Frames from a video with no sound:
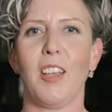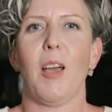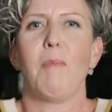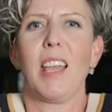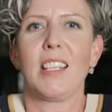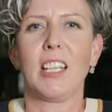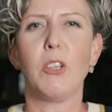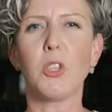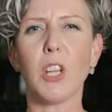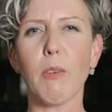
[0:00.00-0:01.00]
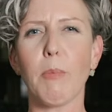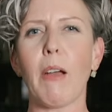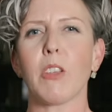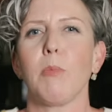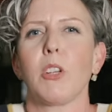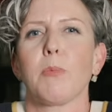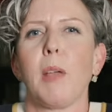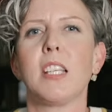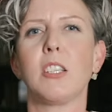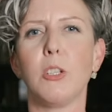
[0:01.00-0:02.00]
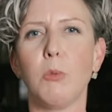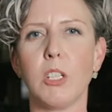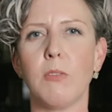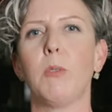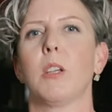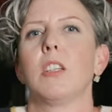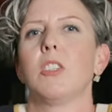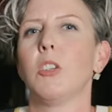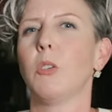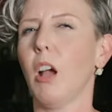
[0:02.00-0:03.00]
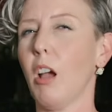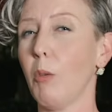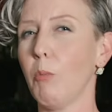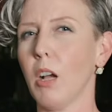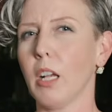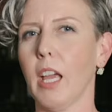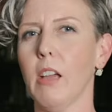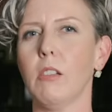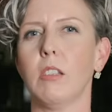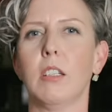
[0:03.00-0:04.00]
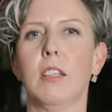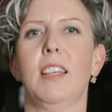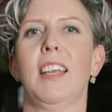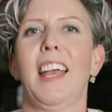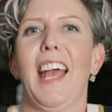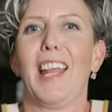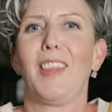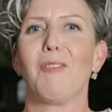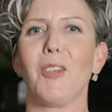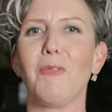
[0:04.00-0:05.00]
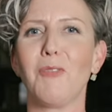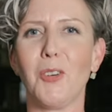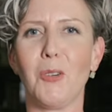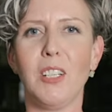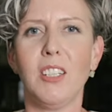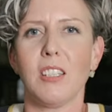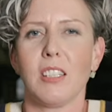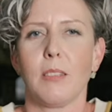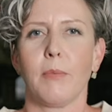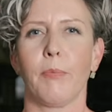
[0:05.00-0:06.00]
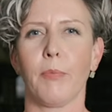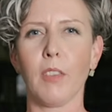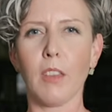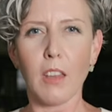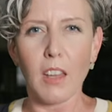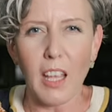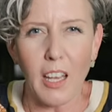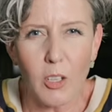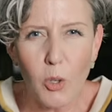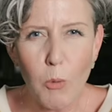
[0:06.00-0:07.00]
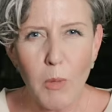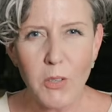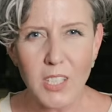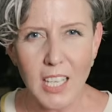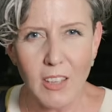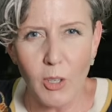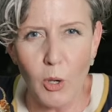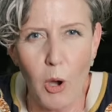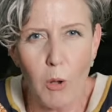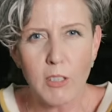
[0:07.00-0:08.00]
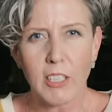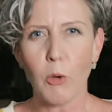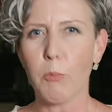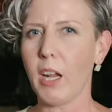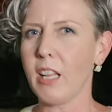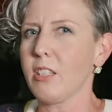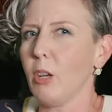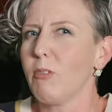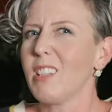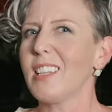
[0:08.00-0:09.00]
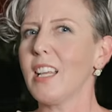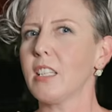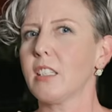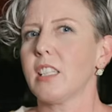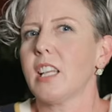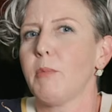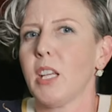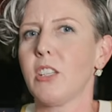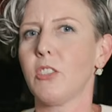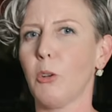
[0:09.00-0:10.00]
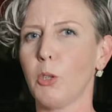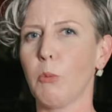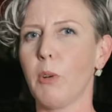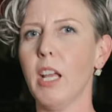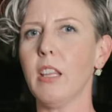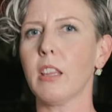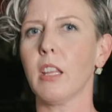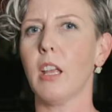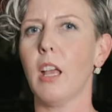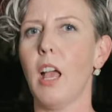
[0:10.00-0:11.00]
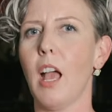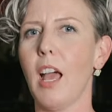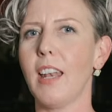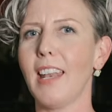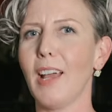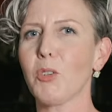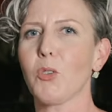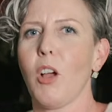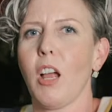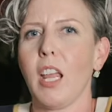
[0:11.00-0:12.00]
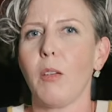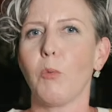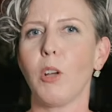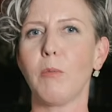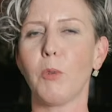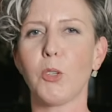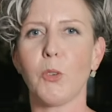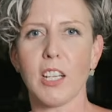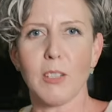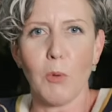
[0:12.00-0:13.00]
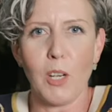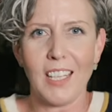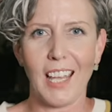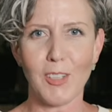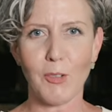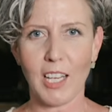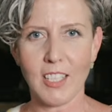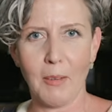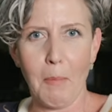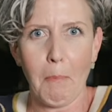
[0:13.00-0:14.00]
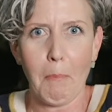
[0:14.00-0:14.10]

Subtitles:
Amazing. You should have about as much space as you would if you were going to do a home workout. And then roll them forwards. And I can almost see that you're holding your breath. So resist the temptation to hold your breath. And now try one in one direction, one in the other direction.